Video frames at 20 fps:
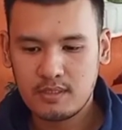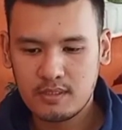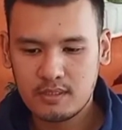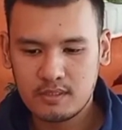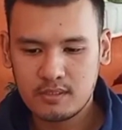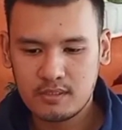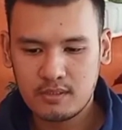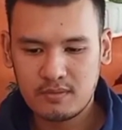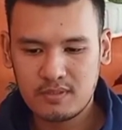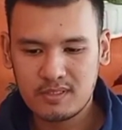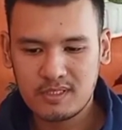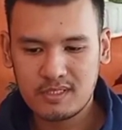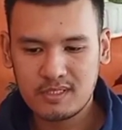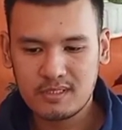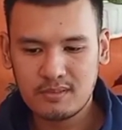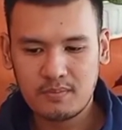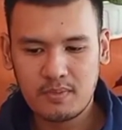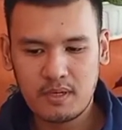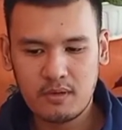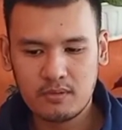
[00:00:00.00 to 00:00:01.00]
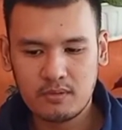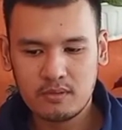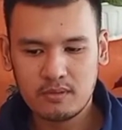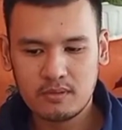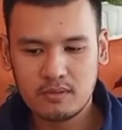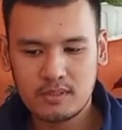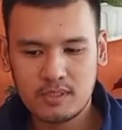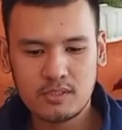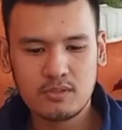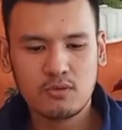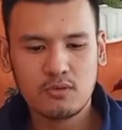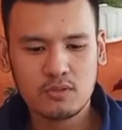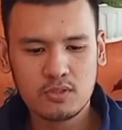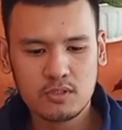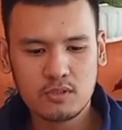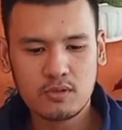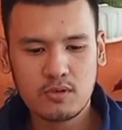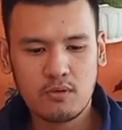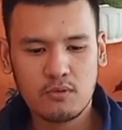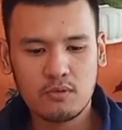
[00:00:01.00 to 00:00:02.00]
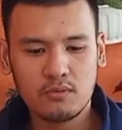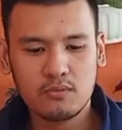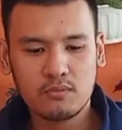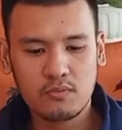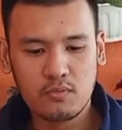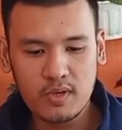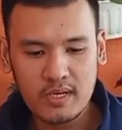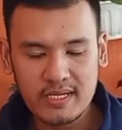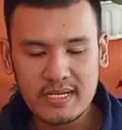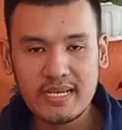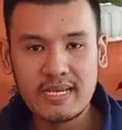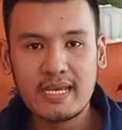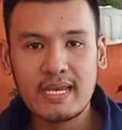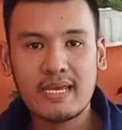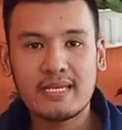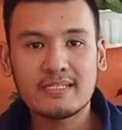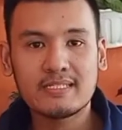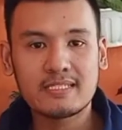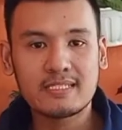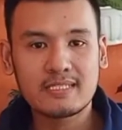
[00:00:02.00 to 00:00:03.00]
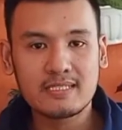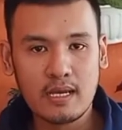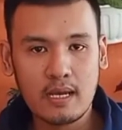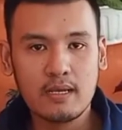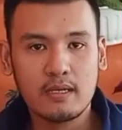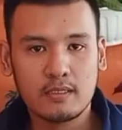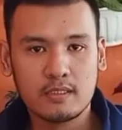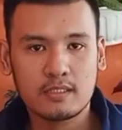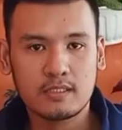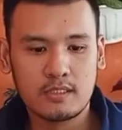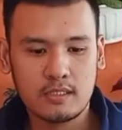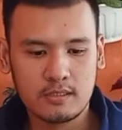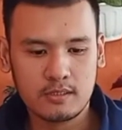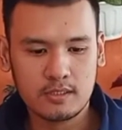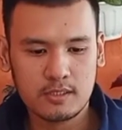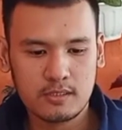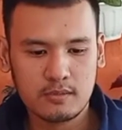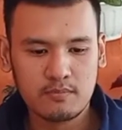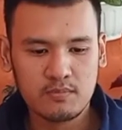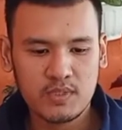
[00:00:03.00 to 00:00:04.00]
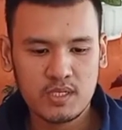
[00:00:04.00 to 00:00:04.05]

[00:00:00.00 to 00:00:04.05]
So this is also called reading in stylistics.